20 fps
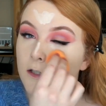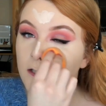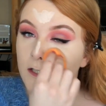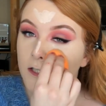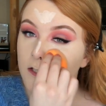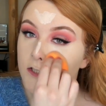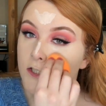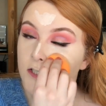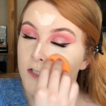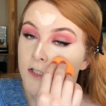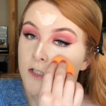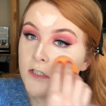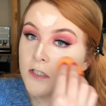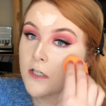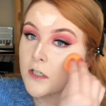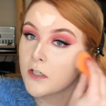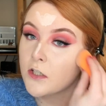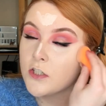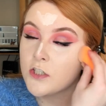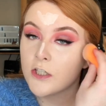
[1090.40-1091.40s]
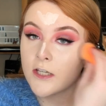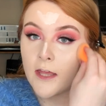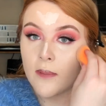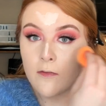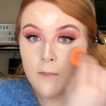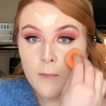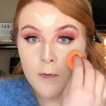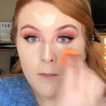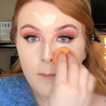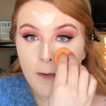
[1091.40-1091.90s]
It just, because you get
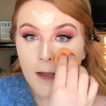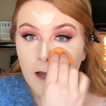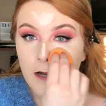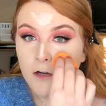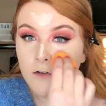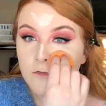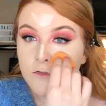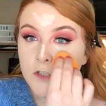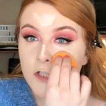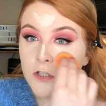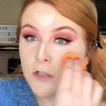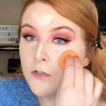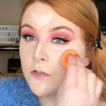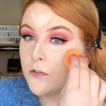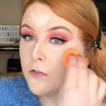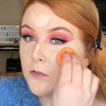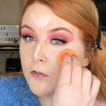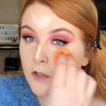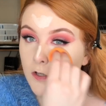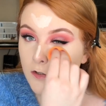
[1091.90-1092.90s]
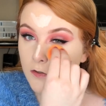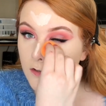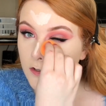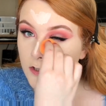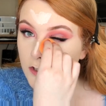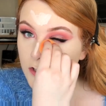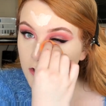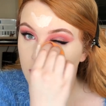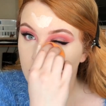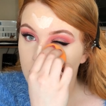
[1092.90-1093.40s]
them in a pack of 2 and they're
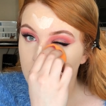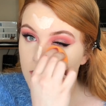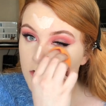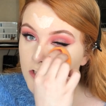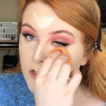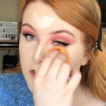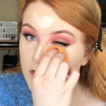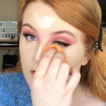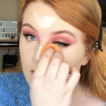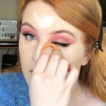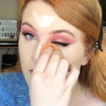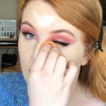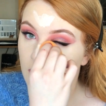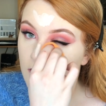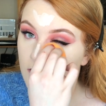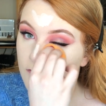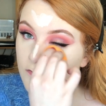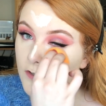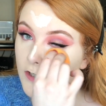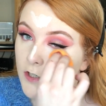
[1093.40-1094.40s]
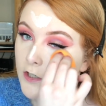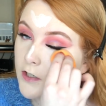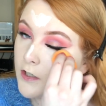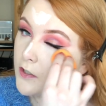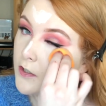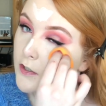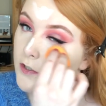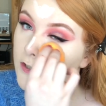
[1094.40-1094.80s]
usually on offer.